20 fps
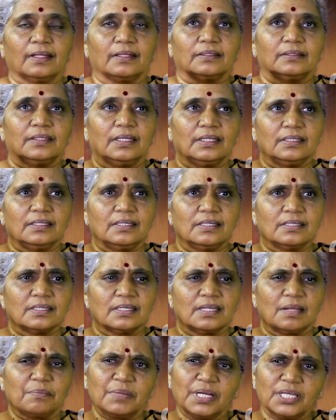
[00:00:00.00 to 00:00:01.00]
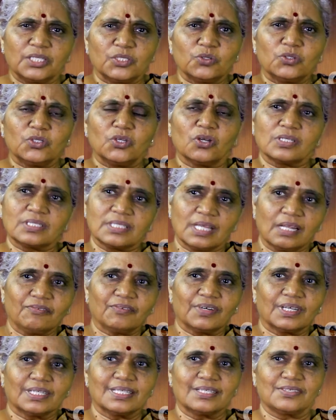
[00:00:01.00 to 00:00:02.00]
then he said, Amma, you yourself
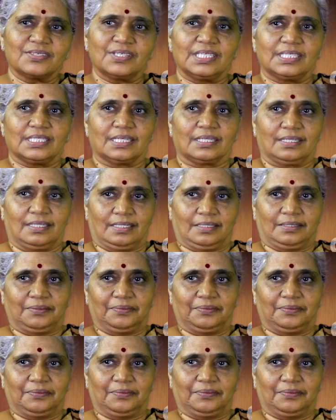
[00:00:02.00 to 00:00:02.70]
are the Sri Chakra.